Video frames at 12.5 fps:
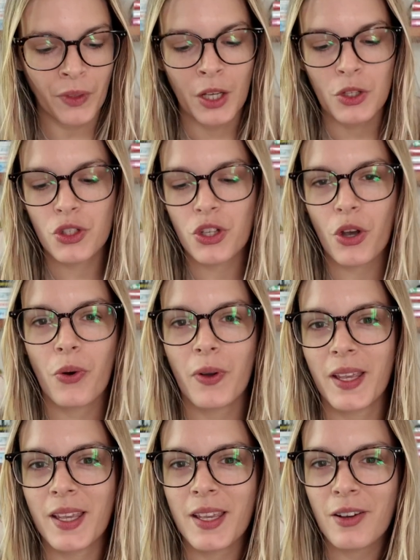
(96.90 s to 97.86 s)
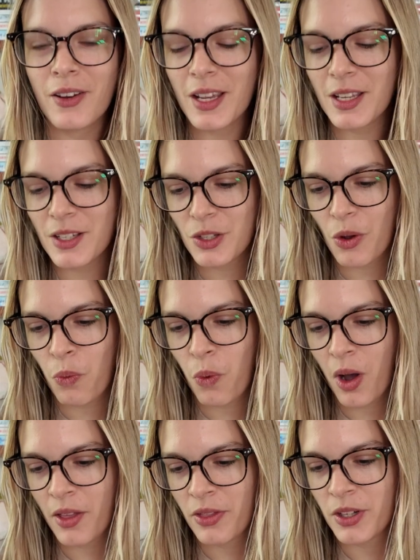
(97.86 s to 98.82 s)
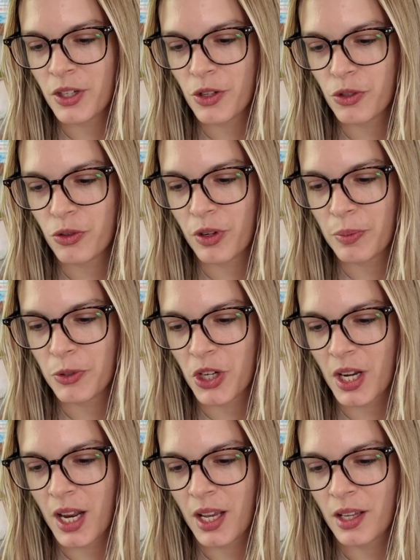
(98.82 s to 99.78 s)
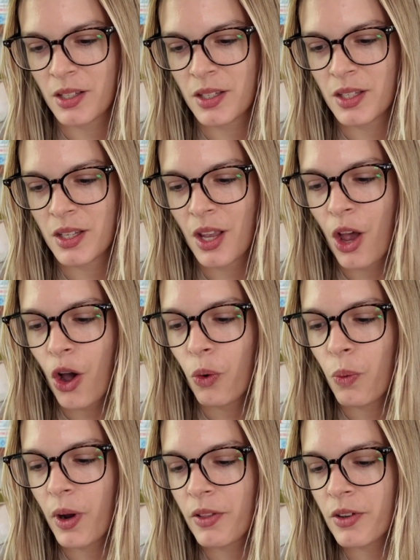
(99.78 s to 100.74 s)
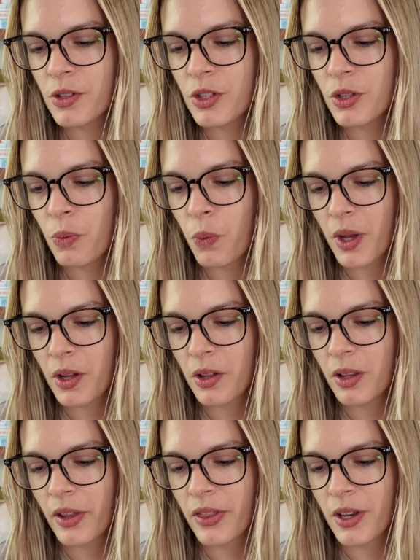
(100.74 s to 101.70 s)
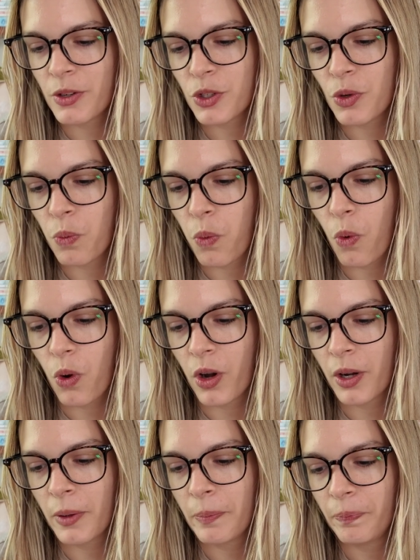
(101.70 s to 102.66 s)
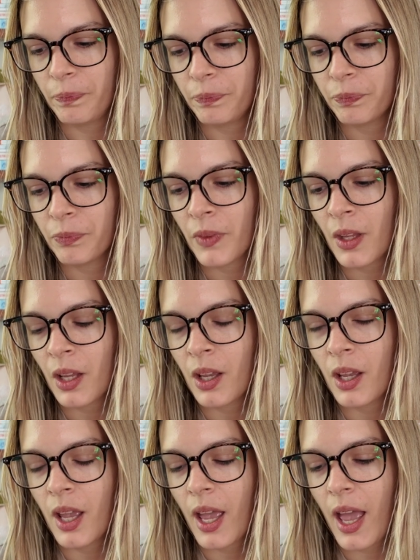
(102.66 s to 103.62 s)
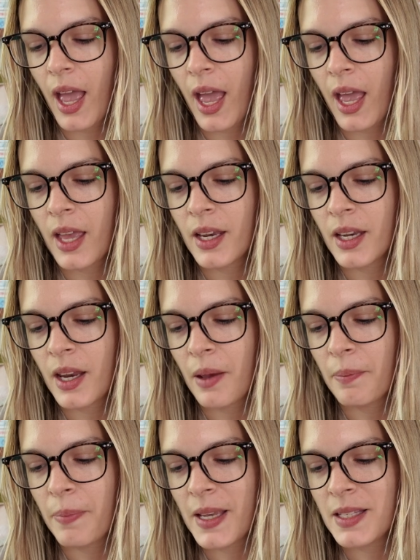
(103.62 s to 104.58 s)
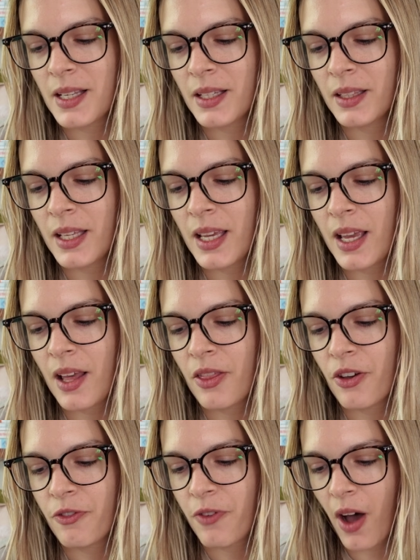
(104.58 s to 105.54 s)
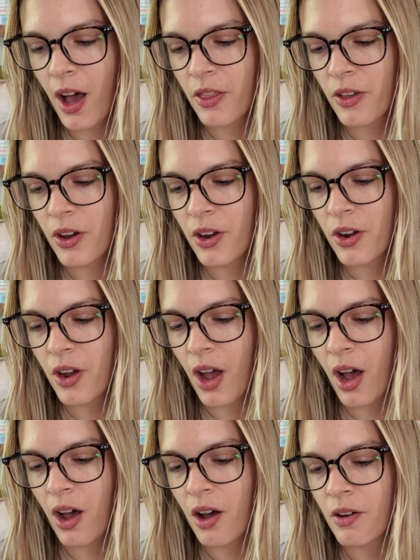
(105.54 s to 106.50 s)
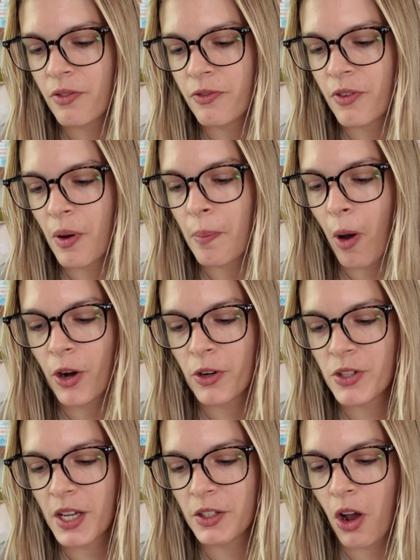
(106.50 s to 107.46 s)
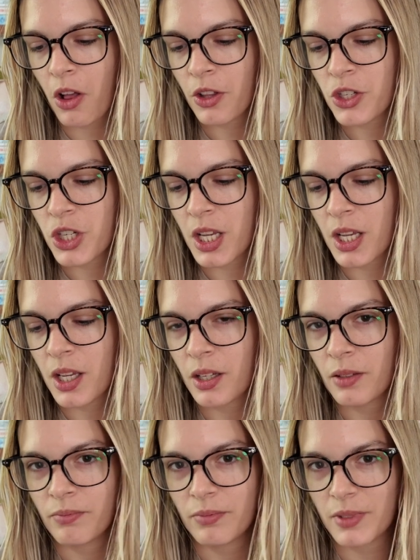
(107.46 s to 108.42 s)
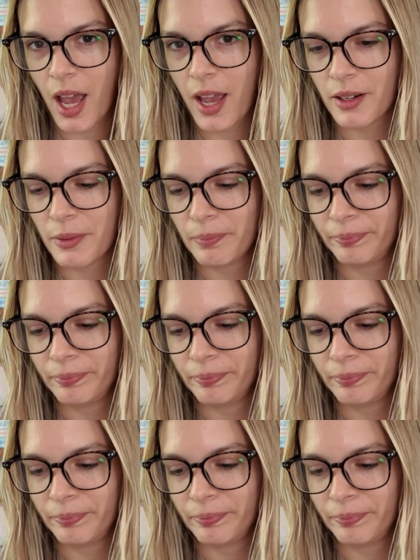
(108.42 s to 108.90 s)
So here is what the description is. Where there's a will, there's a war. And basically the father of modern technology died.